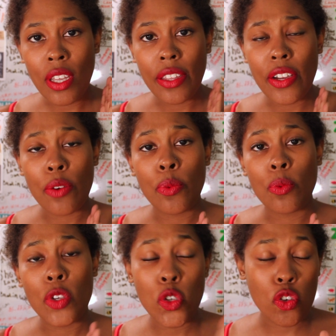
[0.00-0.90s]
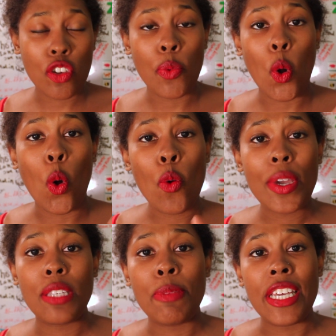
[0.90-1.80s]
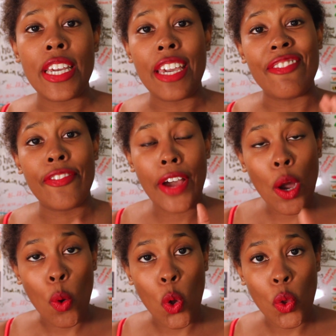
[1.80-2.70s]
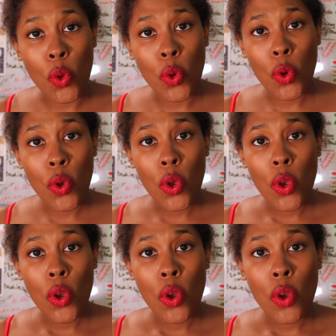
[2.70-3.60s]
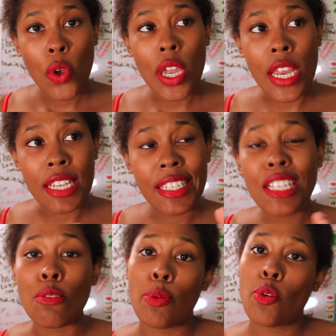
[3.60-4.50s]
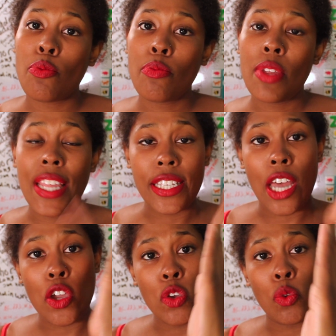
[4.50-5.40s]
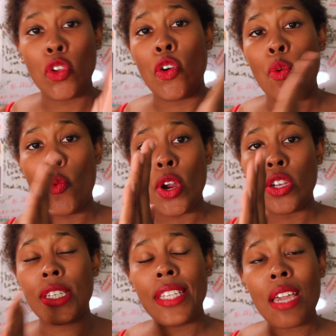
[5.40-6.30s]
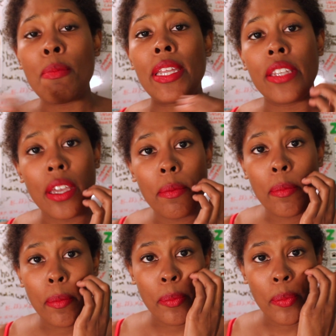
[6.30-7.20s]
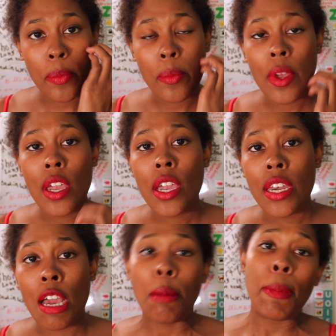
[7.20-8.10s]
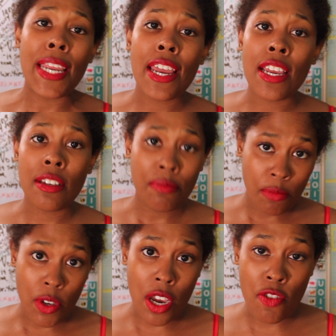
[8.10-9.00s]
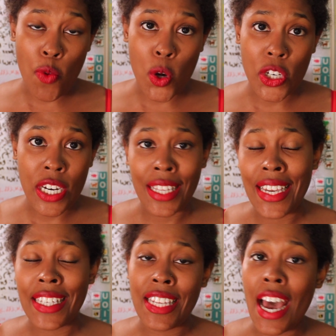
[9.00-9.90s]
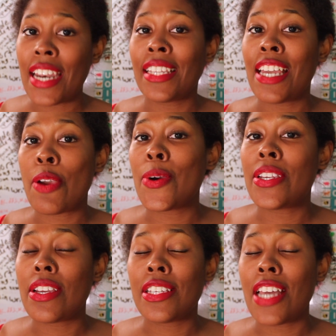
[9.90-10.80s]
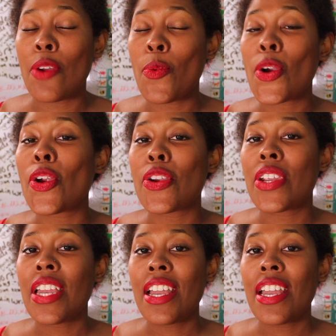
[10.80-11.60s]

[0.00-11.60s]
there usually will always be a vowel in a syllable. That's how you'll know where to segment it. Now, banana, unfortunately, is not a language, it's not a word